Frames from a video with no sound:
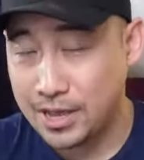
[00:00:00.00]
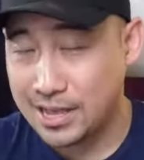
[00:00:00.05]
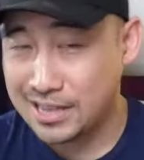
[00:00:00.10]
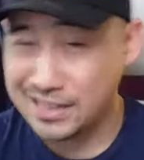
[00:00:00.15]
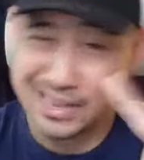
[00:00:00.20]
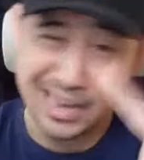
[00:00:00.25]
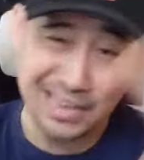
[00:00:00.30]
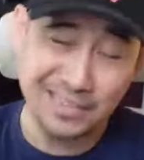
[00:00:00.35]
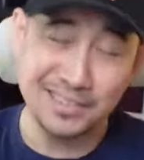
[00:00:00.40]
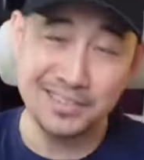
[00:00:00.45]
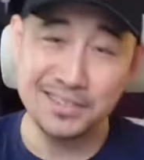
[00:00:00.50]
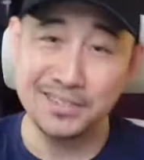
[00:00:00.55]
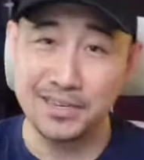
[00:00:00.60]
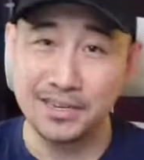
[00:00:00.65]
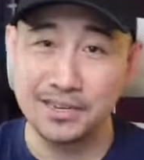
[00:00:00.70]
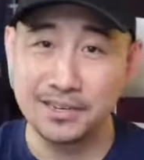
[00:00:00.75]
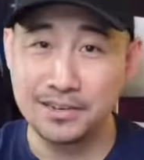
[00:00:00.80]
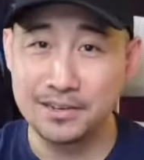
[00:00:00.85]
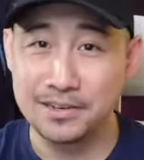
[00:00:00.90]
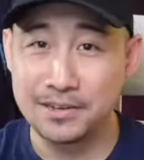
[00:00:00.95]

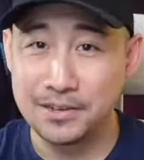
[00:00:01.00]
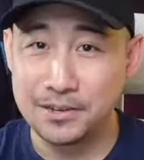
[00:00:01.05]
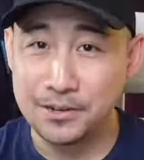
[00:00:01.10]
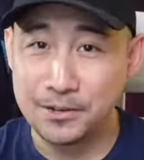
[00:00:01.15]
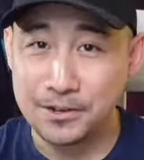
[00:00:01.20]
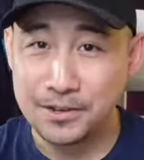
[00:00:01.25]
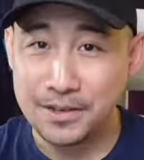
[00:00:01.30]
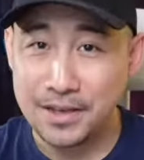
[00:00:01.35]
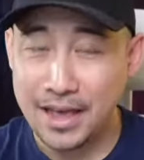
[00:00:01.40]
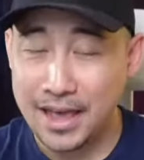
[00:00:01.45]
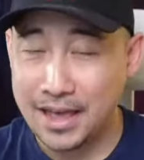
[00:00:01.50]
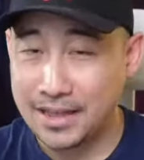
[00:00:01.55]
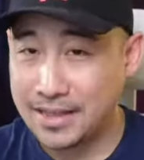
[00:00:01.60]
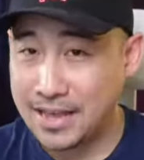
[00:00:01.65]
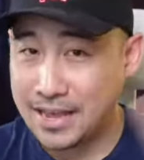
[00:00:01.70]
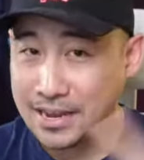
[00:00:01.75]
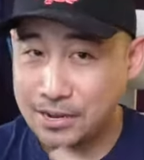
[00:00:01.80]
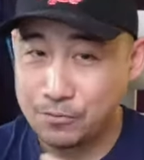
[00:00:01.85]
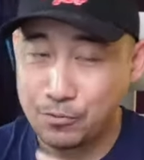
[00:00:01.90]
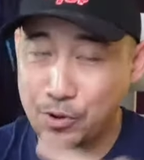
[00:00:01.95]
licensing. And
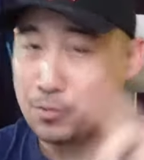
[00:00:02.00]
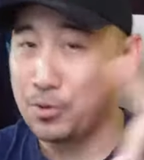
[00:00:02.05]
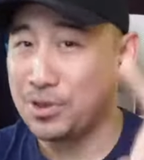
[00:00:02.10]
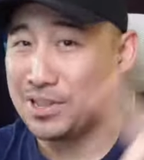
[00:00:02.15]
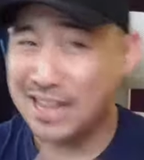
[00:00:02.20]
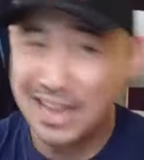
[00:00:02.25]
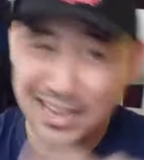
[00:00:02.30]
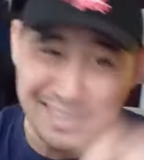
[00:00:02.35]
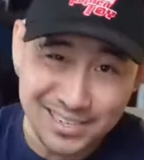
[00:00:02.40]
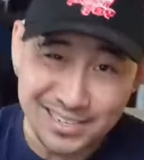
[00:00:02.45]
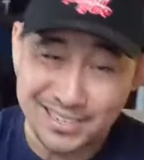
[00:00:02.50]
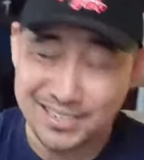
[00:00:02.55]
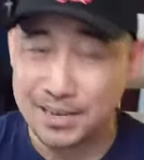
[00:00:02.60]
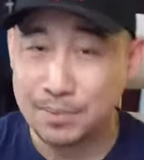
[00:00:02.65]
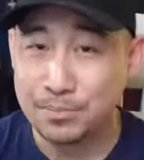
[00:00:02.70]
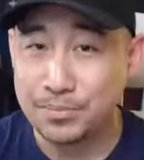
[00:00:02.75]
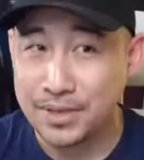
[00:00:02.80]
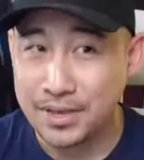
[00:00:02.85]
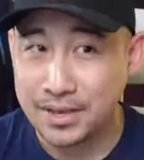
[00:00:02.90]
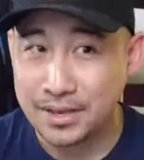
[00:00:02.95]
then when we license
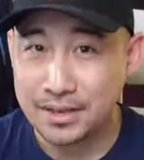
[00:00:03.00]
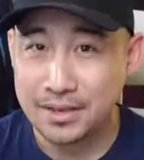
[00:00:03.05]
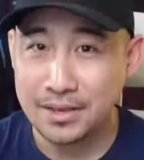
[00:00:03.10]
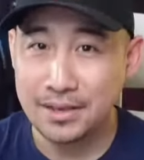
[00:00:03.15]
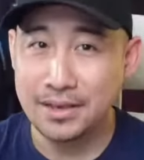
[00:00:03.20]
something